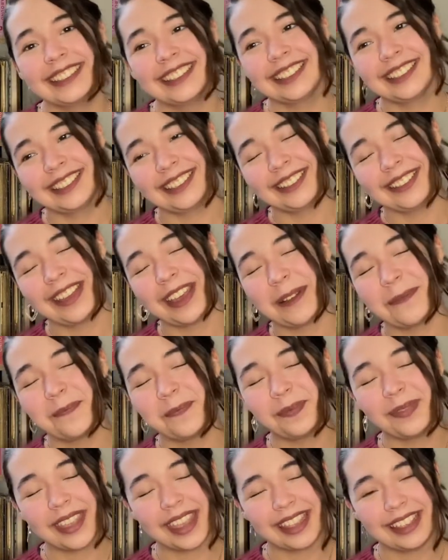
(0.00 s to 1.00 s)
So yeah,
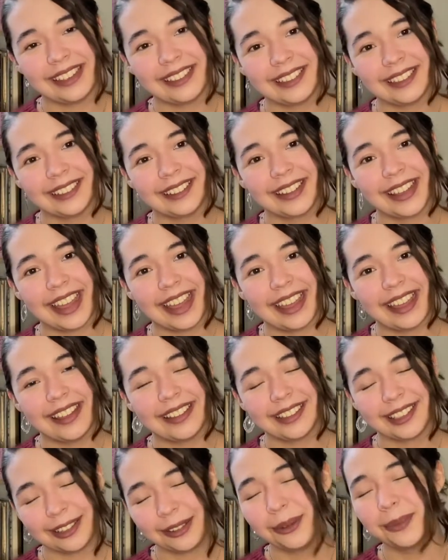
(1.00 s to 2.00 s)
thank you so ga
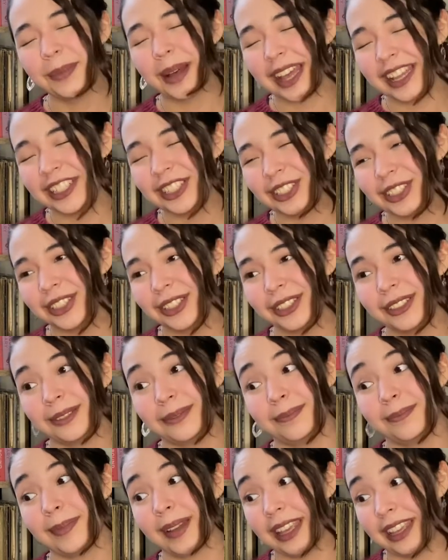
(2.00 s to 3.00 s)
so much.
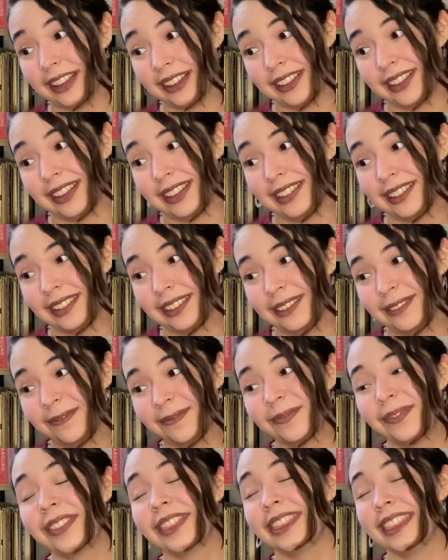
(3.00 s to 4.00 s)
My goodness.
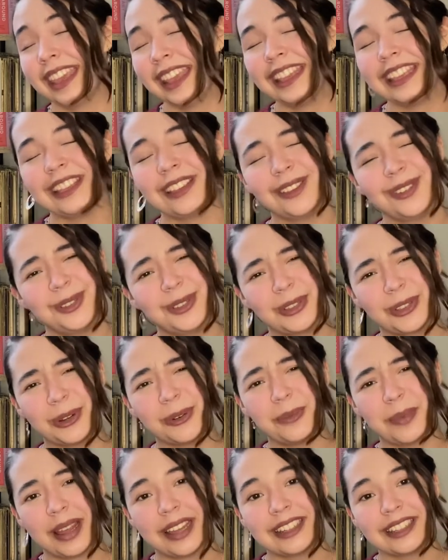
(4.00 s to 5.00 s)
Thank you so
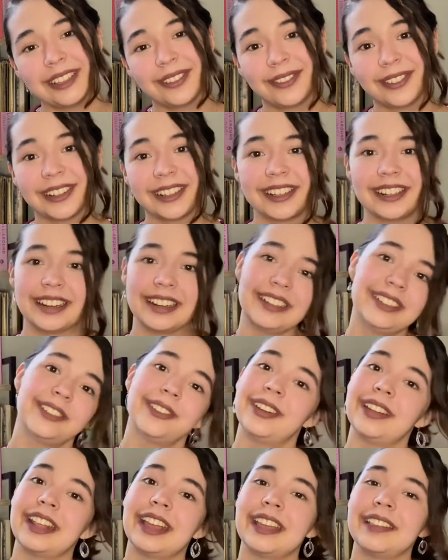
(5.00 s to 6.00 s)
much for
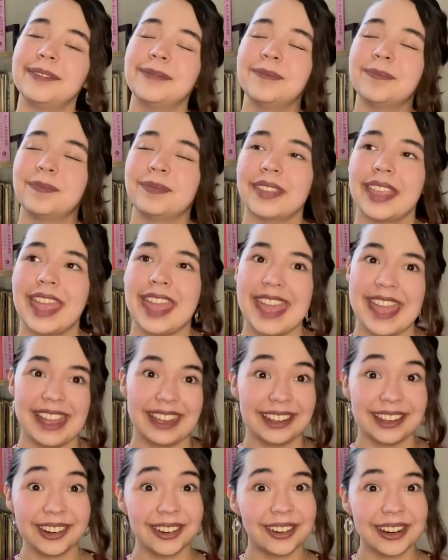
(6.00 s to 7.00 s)
joining in
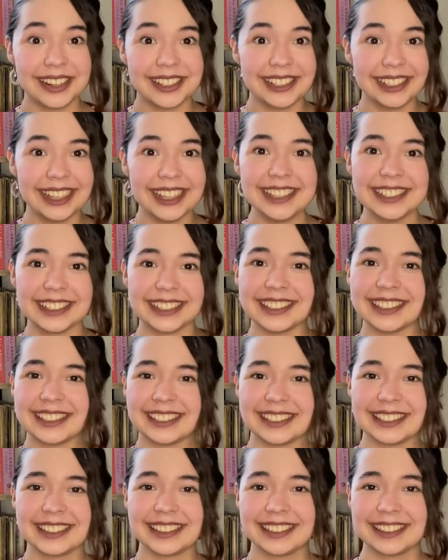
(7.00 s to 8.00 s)
and
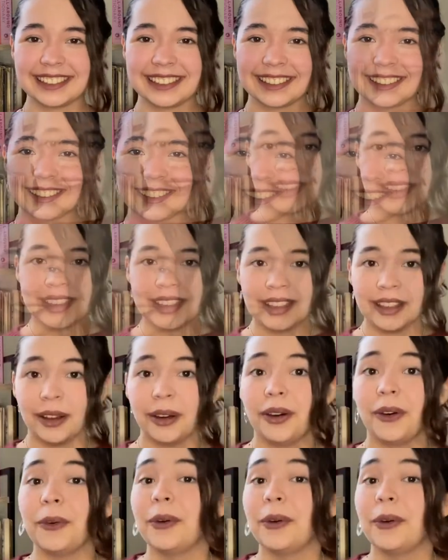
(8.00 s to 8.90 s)
congratulations. Oh,